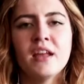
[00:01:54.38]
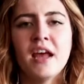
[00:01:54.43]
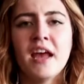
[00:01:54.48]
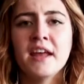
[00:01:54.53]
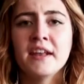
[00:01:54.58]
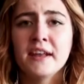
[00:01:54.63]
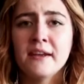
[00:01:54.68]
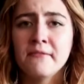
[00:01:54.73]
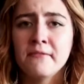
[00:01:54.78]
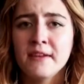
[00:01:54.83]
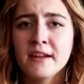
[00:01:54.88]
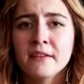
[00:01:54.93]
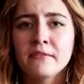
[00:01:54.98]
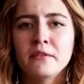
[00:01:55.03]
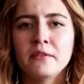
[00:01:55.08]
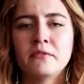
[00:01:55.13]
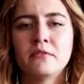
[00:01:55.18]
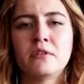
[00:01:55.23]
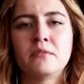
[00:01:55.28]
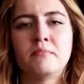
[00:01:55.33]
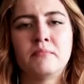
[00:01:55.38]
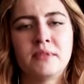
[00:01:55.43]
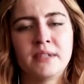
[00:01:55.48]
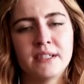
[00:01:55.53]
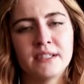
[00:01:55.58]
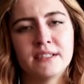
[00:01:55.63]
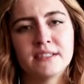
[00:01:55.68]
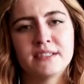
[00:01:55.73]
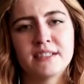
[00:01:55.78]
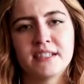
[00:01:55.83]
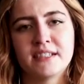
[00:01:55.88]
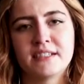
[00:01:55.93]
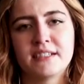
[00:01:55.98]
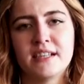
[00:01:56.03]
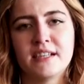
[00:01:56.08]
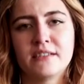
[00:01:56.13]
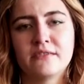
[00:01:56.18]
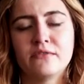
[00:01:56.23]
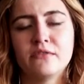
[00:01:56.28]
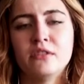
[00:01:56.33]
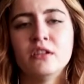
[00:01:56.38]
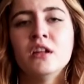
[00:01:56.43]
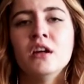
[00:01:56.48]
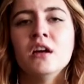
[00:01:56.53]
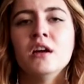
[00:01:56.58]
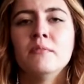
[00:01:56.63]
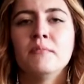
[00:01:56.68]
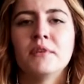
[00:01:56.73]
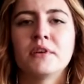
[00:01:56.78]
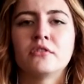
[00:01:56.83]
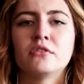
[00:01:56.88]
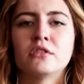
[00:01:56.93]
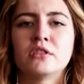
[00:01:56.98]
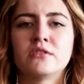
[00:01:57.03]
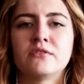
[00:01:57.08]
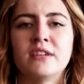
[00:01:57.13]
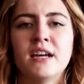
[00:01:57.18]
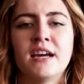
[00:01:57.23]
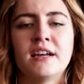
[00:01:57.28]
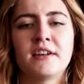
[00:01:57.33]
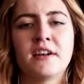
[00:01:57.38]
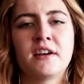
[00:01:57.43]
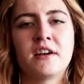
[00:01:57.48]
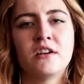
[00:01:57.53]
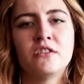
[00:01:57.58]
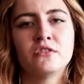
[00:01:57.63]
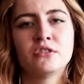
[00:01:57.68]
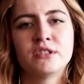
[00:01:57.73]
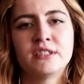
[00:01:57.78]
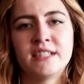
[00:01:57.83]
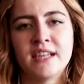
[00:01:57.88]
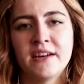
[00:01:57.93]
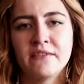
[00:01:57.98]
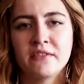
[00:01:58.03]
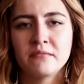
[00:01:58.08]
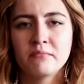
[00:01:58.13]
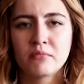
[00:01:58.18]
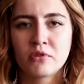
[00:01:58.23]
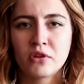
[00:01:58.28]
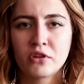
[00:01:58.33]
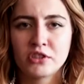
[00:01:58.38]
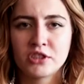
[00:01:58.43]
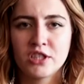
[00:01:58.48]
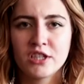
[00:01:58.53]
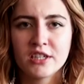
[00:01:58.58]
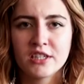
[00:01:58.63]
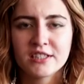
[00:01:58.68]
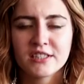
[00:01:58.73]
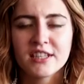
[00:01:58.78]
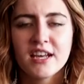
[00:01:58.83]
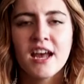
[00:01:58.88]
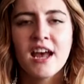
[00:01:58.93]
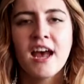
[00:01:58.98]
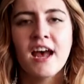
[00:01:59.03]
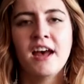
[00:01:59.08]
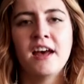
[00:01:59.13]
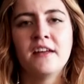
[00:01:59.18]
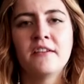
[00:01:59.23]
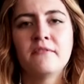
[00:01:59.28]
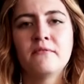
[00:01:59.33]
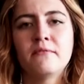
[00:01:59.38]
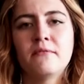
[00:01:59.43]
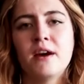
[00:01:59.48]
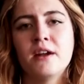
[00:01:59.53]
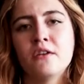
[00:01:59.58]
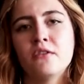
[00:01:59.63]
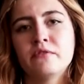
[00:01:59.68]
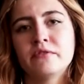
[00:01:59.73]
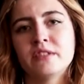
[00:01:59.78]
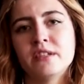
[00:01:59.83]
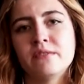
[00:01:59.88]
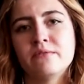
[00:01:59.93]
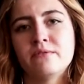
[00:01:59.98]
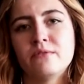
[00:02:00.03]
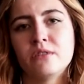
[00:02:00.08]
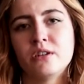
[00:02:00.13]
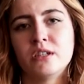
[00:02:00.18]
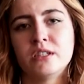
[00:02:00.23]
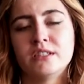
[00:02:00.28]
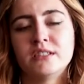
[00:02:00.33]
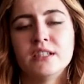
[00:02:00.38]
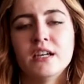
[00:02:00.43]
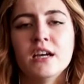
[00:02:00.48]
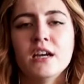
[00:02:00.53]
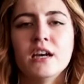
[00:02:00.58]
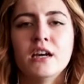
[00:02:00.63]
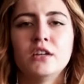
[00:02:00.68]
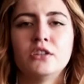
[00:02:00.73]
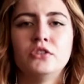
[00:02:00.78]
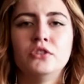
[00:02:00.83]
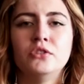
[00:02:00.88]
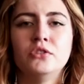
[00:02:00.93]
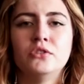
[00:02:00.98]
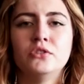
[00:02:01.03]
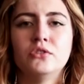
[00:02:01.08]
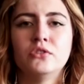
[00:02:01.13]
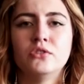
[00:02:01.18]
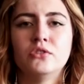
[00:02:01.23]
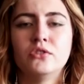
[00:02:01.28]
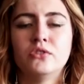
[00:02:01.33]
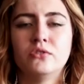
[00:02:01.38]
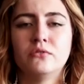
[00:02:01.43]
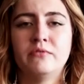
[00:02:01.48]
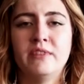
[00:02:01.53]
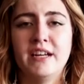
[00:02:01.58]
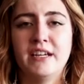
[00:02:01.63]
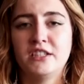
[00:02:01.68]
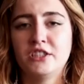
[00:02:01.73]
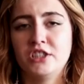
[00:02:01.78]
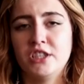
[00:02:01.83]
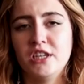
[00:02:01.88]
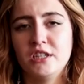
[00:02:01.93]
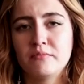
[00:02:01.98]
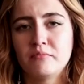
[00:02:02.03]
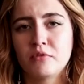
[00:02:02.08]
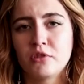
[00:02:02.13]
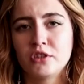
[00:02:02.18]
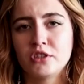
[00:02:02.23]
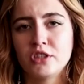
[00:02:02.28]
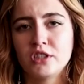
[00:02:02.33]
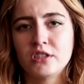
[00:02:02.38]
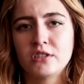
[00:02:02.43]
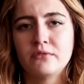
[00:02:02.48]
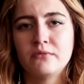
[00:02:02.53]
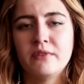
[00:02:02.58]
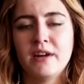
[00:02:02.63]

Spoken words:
And I think we were pretty successful because we had around 7 projects, and one of them was to the exchange project